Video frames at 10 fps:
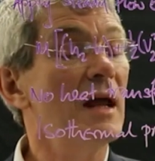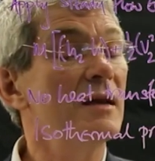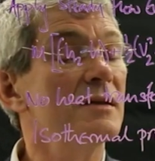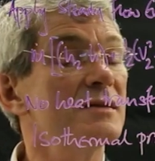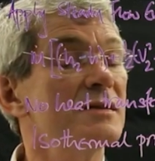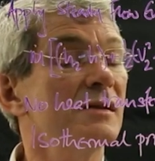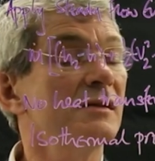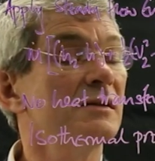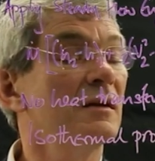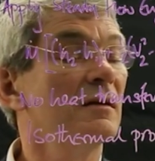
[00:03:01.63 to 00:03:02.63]
hence
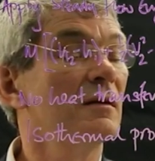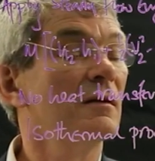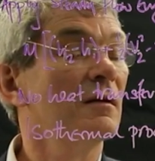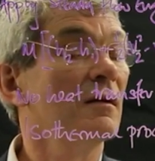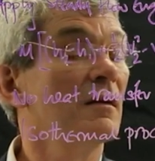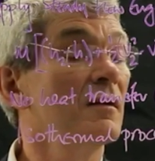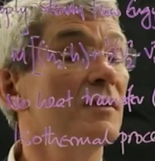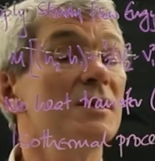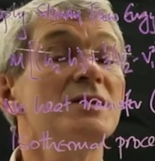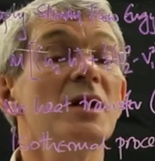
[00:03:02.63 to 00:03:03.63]

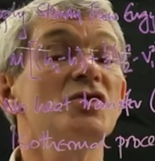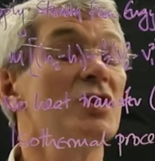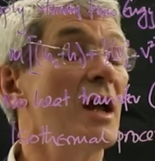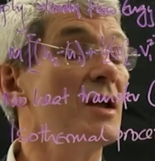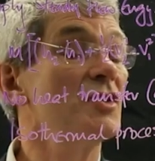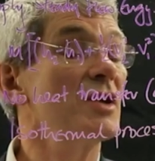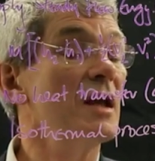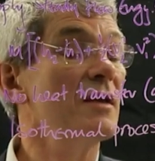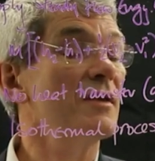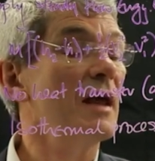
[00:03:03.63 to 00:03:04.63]
there's no change
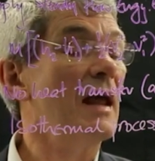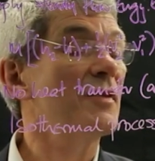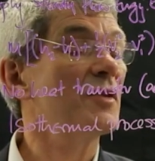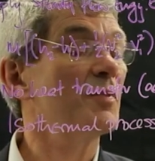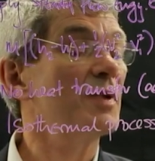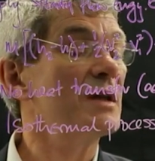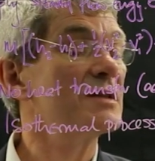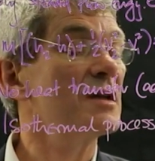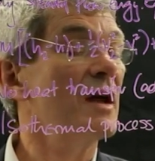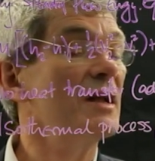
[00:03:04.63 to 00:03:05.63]
in the enthalpy,
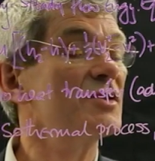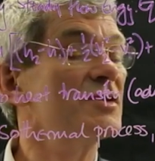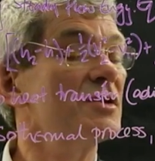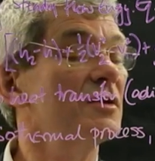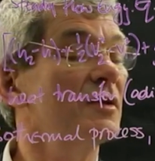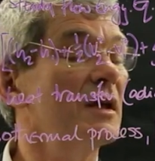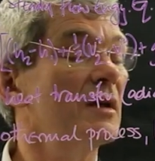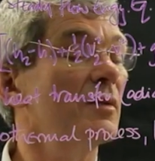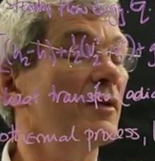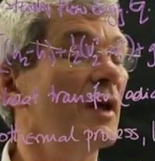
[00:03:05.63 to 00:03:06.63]
so H2
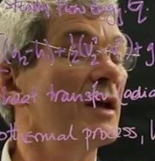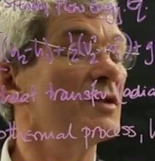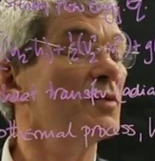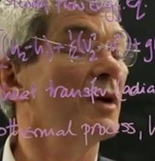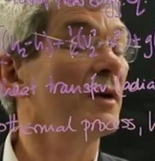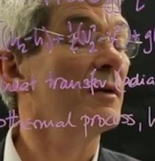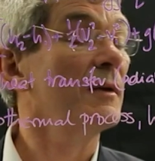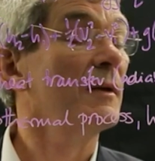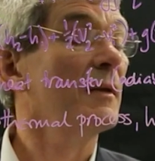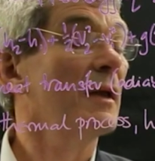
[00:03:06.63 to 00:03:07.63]
equals H1,
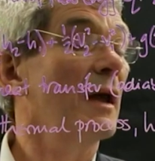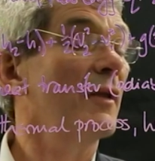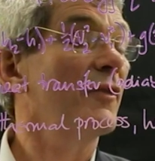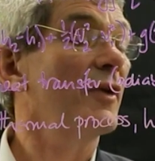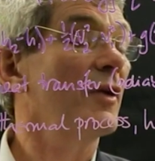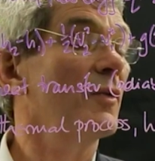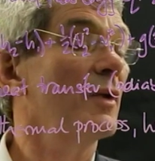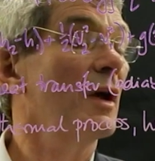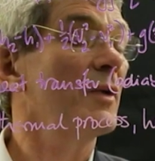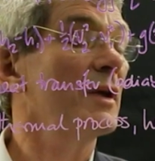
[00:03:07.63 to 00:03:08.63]
and so
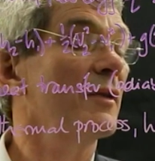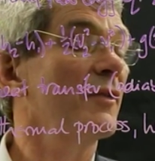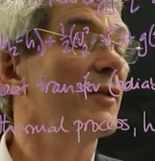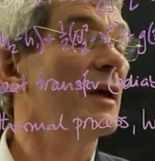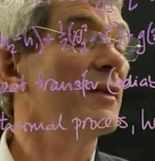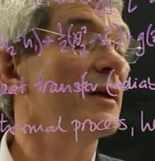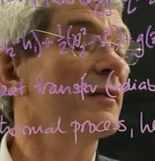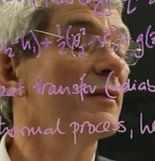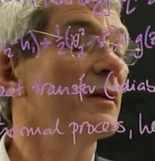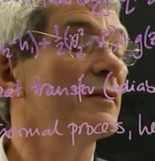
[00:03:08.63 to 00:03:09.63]
we can say that
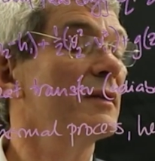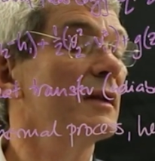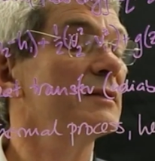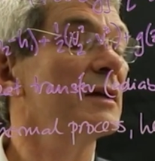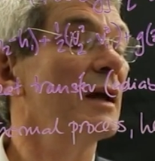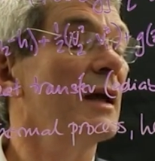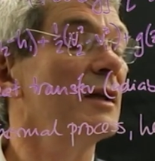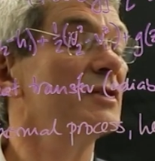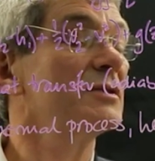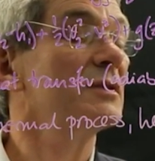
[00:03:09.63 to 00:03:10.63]
delta
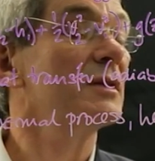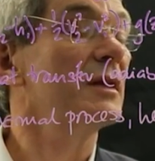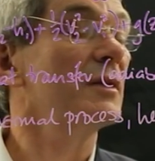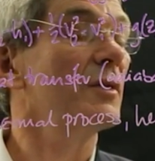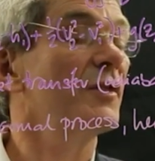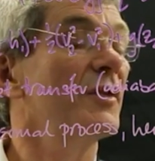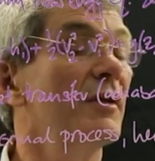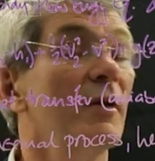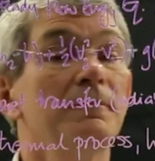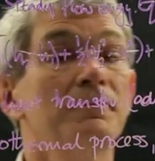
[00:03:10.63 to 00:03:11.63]
H equals
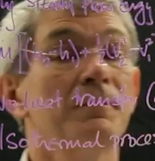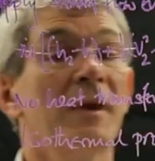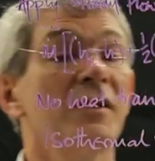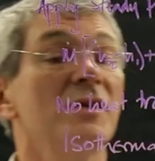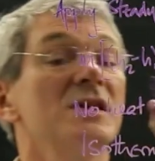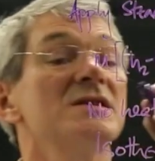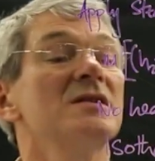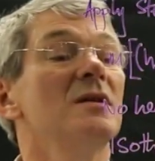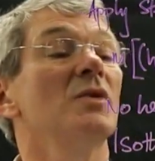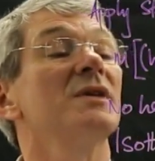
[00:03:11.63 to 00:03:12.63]
0. So this
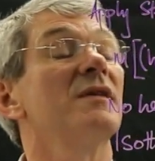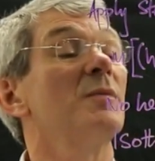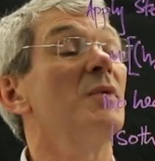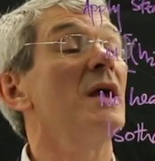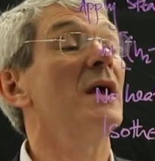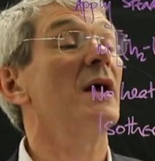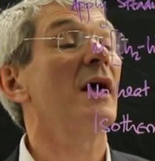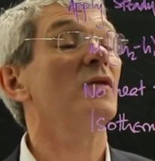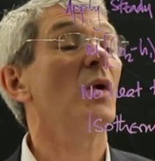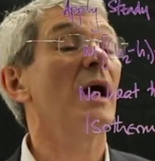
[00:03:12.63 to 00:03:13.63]
term will disappear
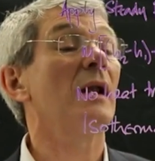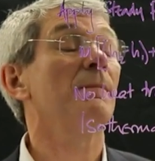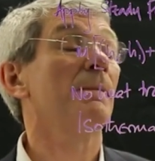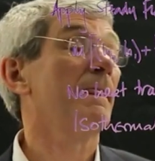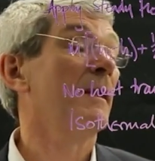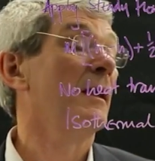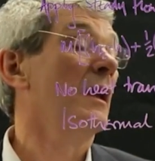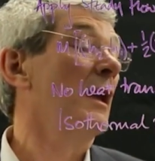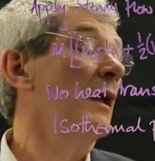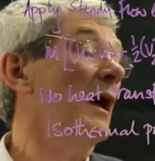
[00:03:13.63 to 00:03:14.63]
as well.
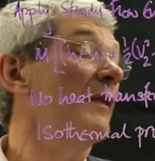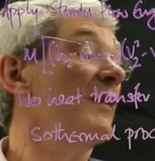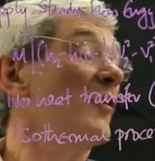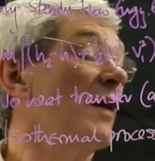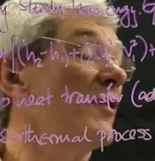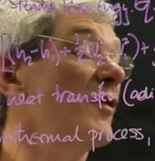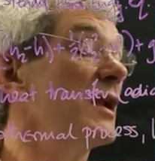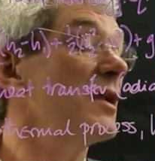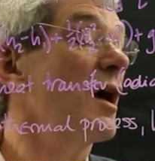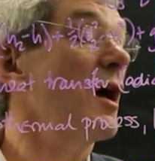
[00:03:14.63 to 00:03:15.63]
And then if we have a
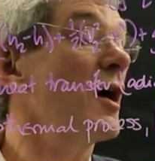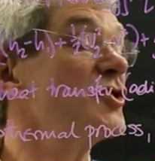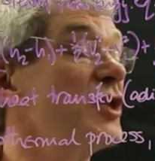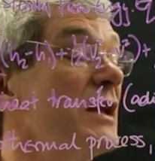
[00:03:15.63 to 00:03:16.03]
very large